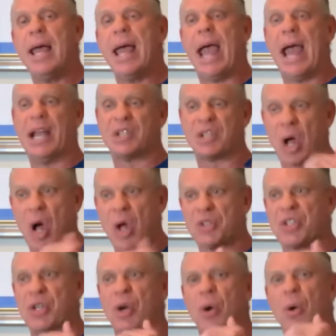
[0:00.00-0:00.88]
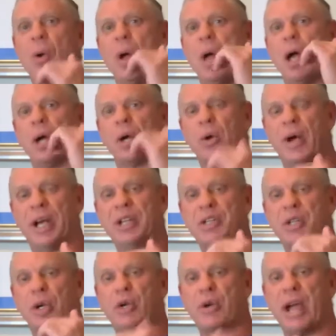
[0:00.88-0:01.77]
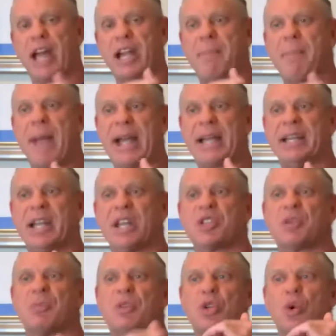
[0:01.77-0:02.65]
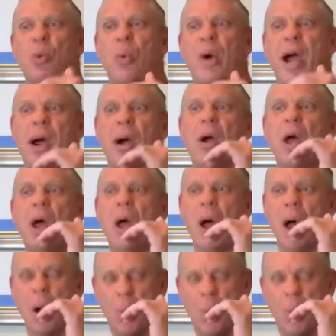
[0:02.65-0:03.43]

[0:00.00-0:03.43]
and it's also going to create a mechanism to where